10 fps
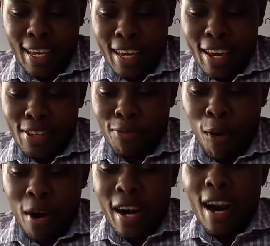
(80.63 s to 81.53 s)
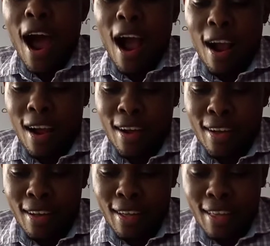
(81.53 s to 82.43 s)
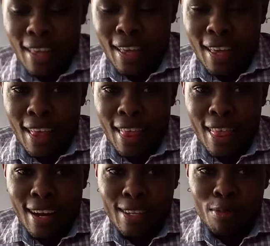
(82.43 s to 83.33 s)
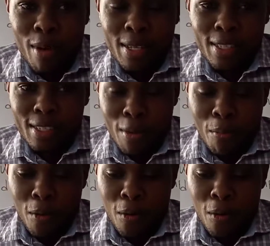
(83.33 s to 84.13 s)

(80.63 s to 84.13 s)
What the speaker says: His phone rang. That is past simple.